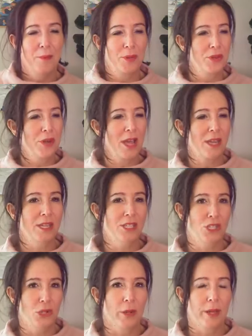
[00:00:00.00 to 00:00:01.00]
but they're not going
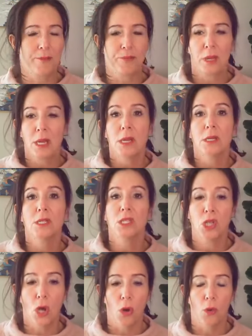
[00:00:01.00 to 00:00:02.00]
to do it.
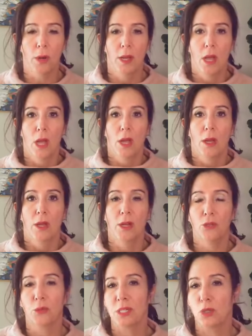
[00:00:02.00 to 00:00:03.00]
So
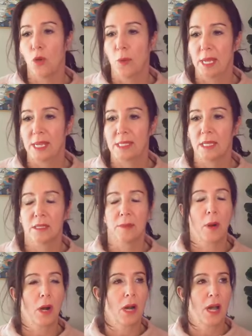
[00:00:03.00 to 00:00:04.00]
here's what he told me. He said,
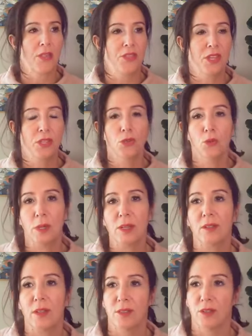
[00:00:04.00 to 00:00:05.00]
Tamara, I think the
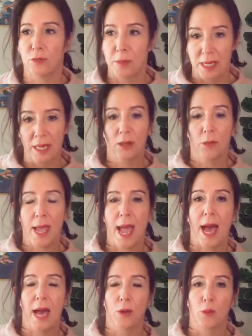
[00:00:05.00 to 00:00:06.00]
reason this meeting that we
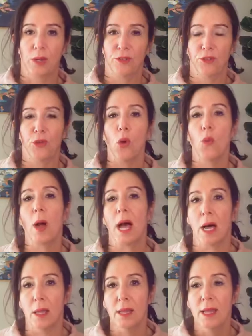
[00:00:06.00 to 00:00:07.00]
had went so
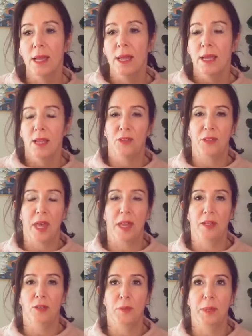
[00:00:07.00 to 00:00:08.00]
well, he
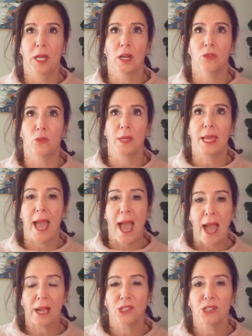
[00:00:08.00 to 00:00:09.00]
said, is because we
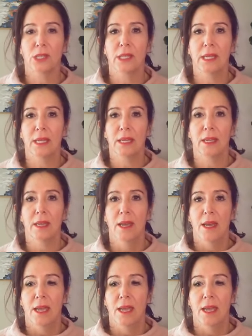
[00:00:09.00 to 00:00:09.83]
actually